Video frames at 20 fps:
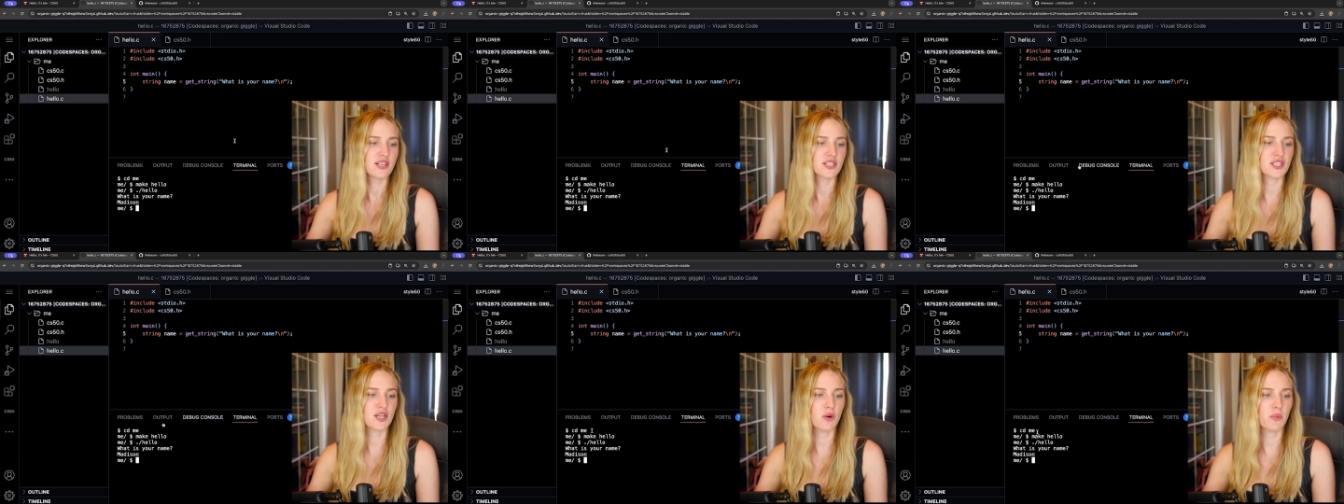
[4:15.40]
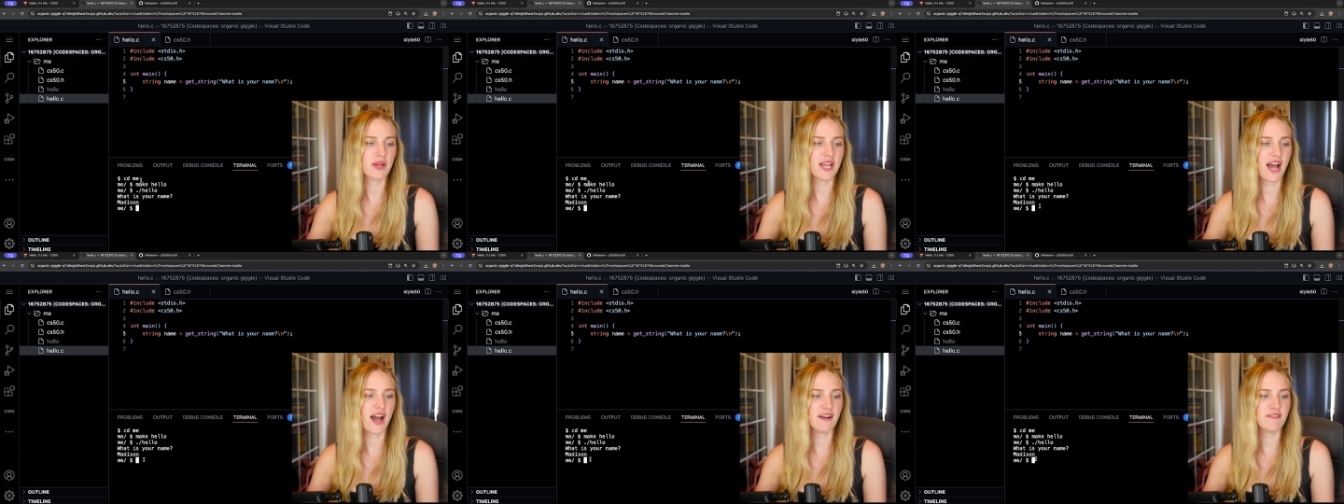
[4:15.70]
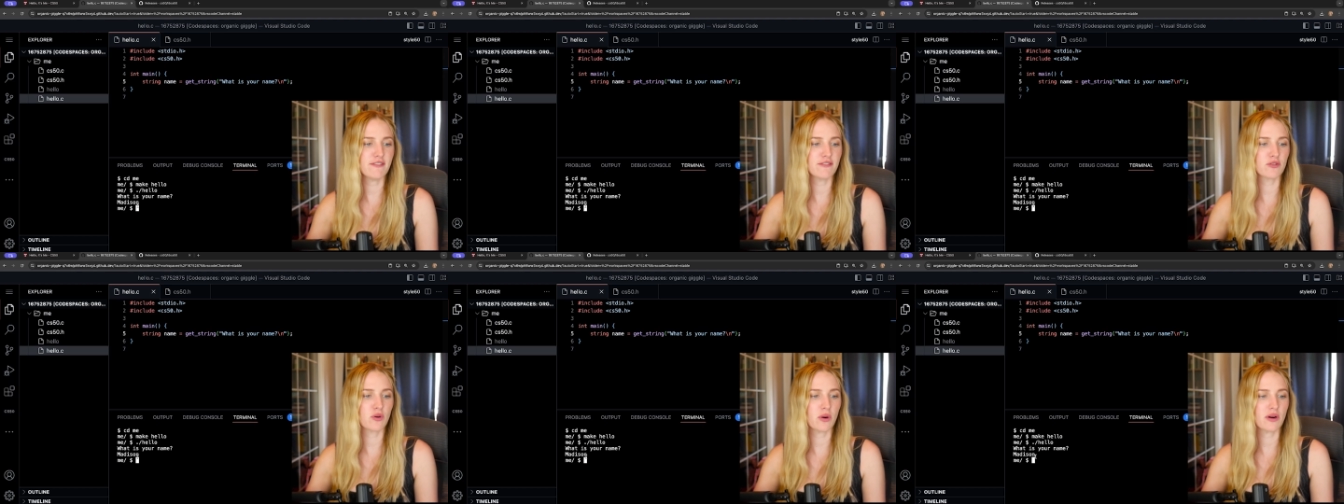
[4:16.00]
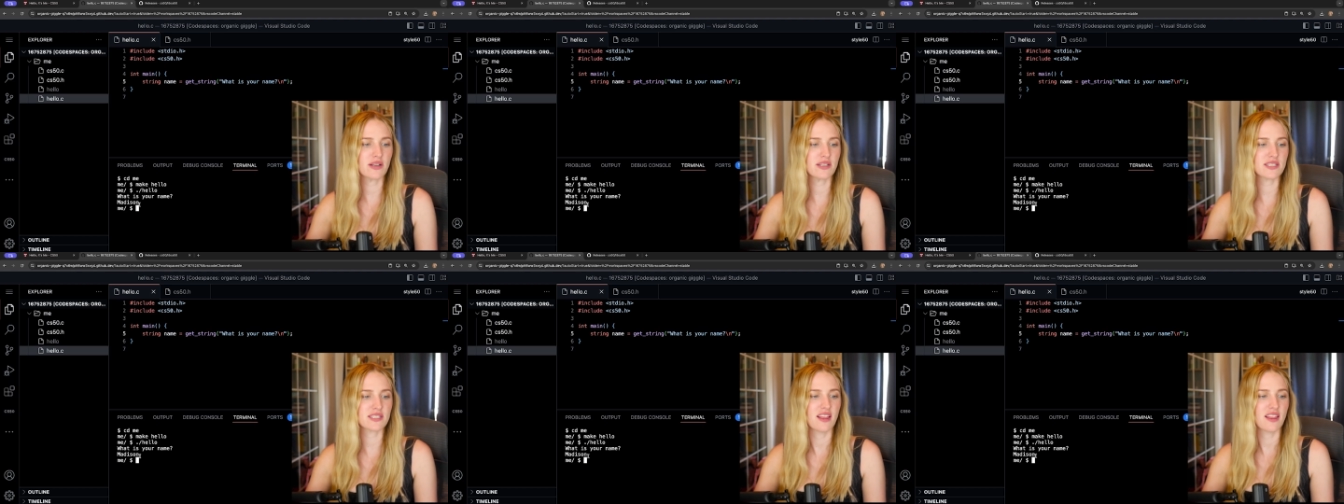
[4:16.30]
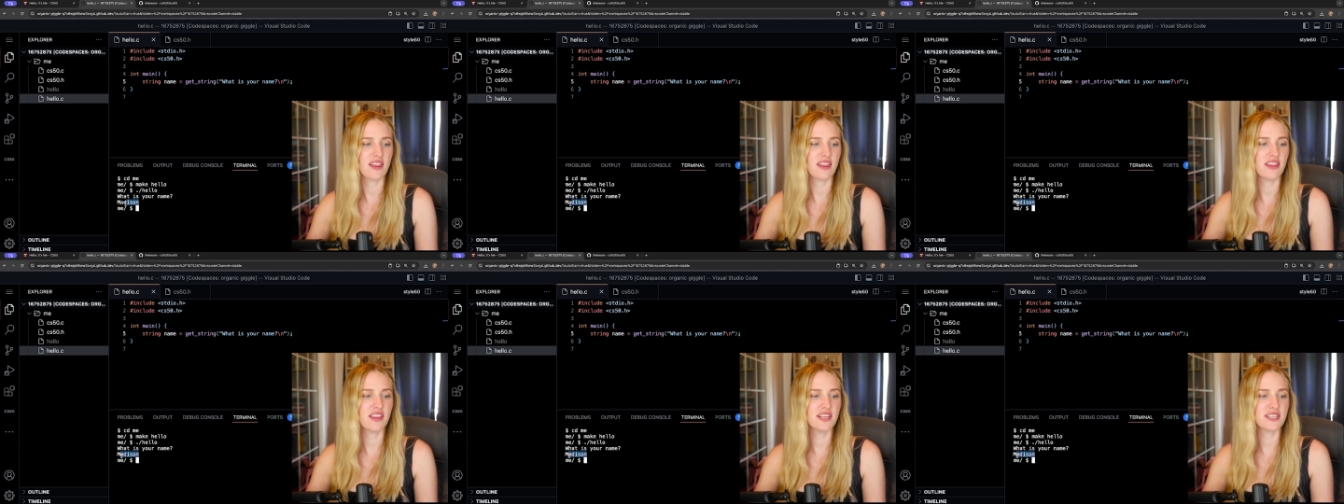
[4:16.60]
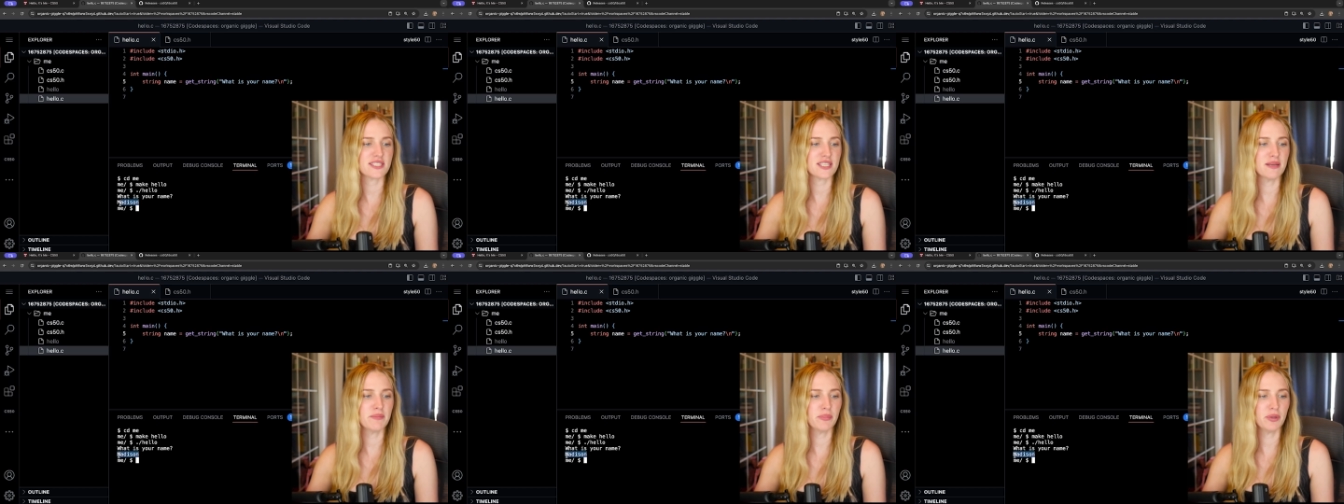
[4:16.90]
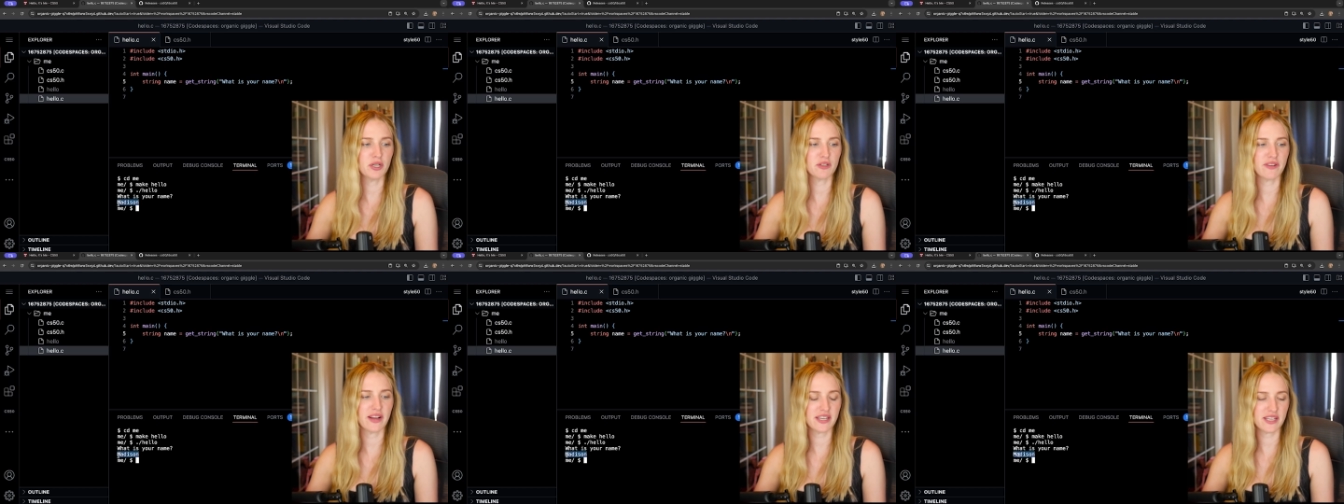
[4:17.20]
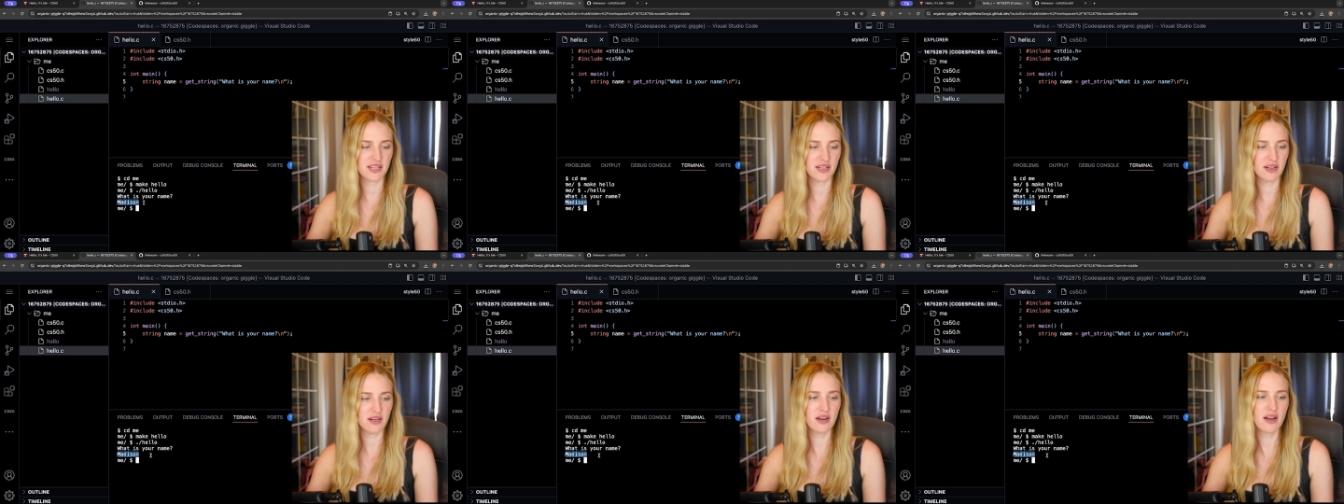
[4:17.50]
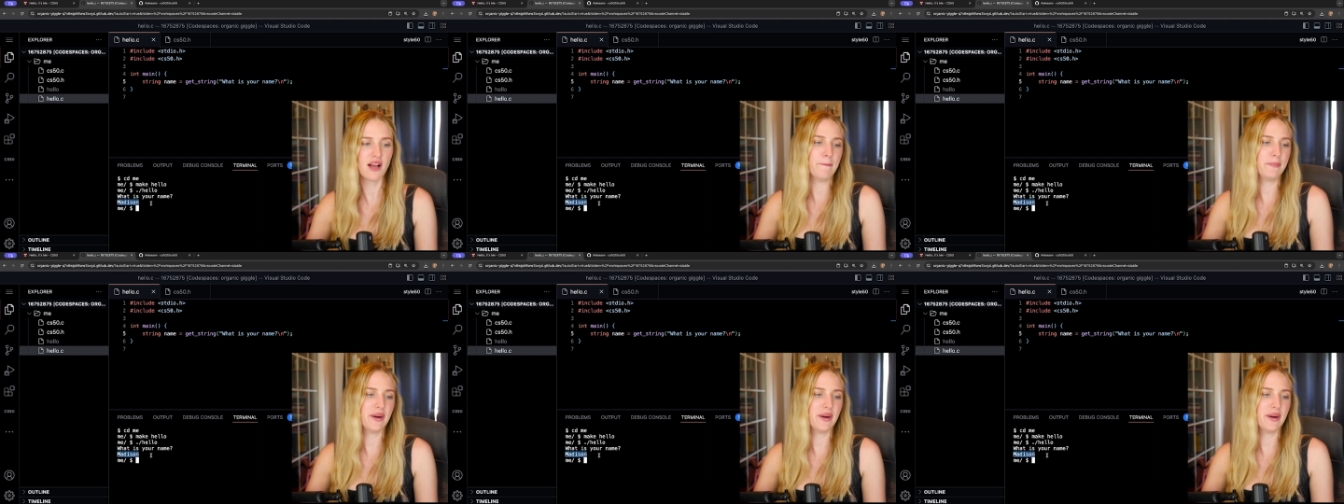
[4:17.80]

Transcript: So we have, of course, this input right here,